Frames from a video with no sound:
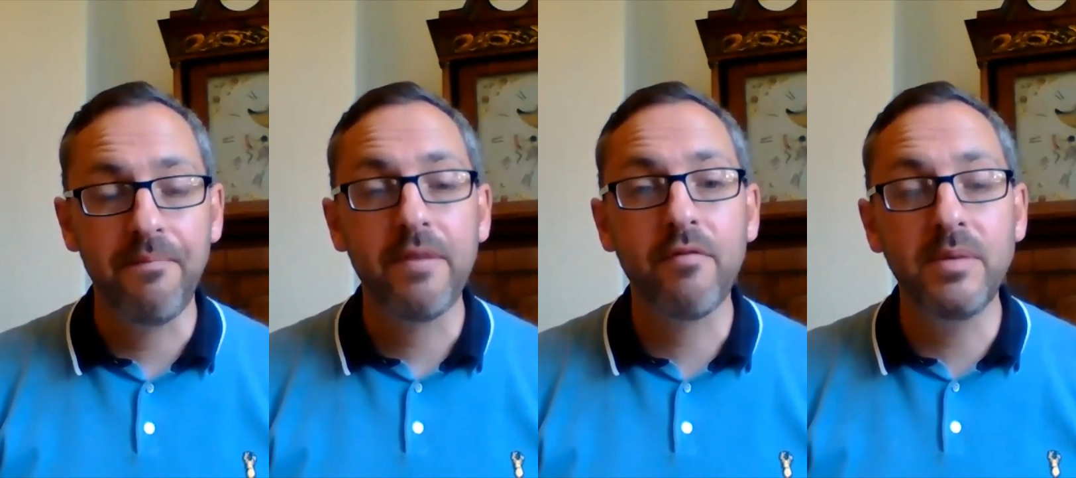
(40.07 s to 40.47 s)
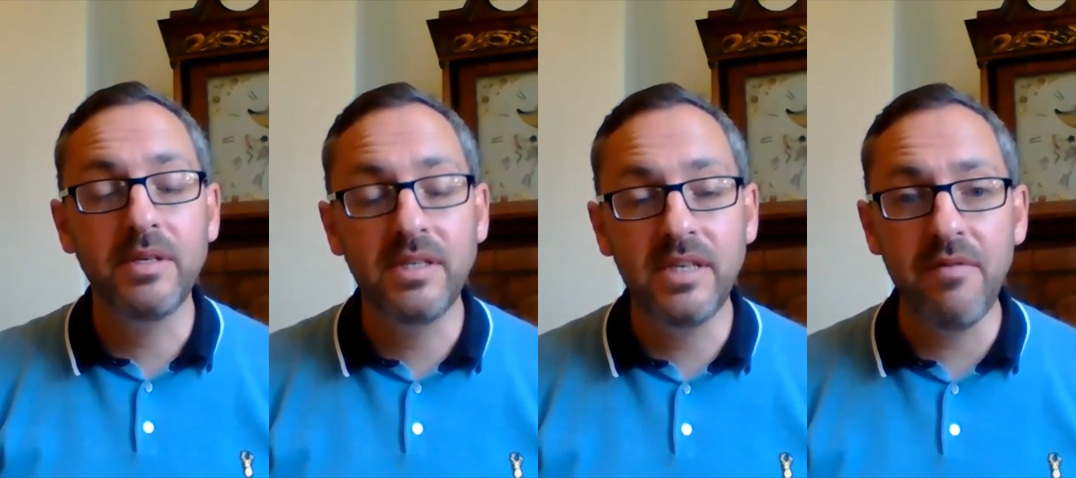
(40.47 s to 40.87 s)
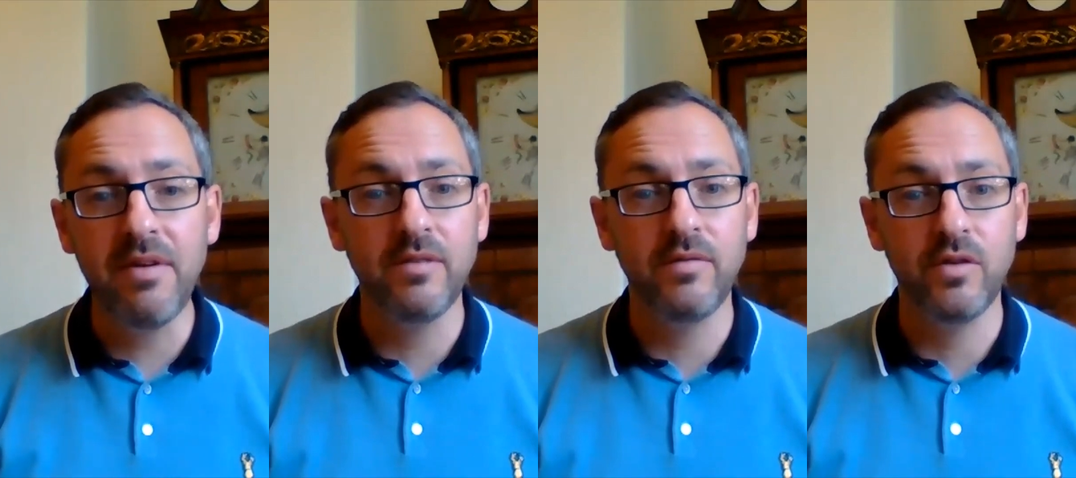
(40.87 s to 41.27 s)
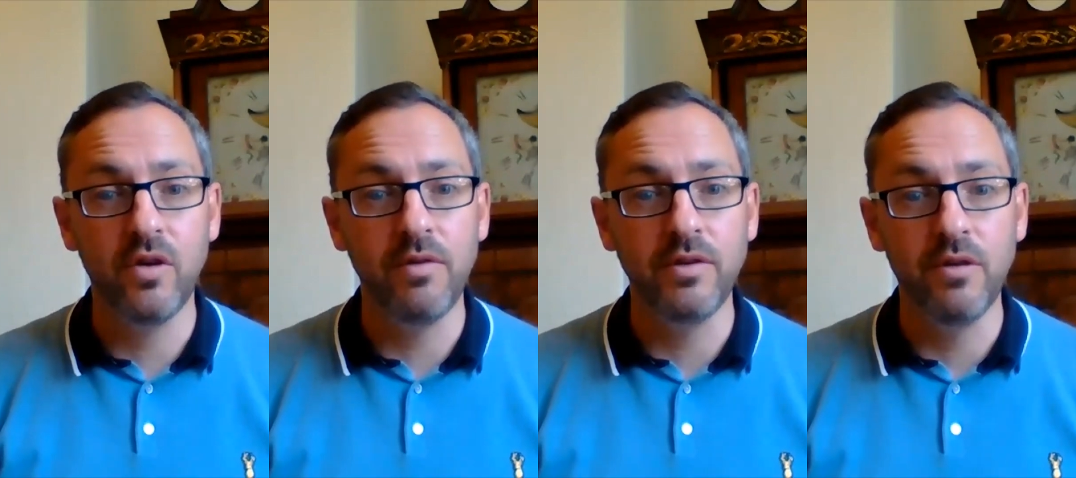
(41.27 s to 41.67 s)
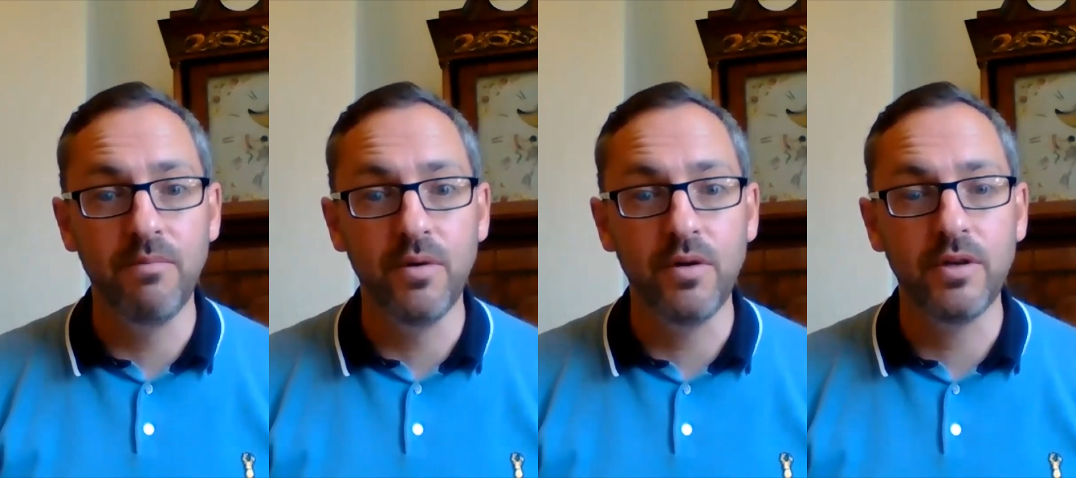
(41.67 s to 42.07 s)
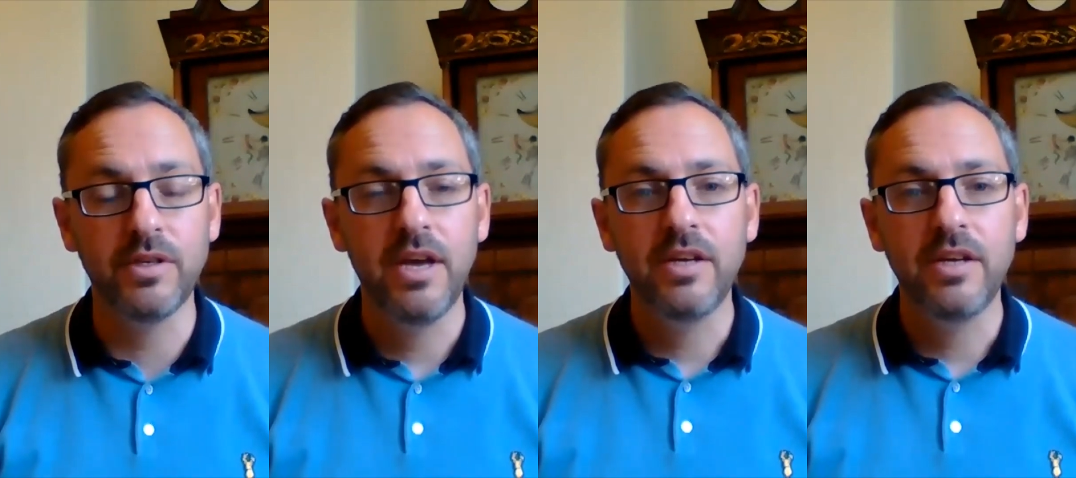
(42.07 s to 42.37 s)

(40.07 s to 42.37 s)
from a series of stories or books,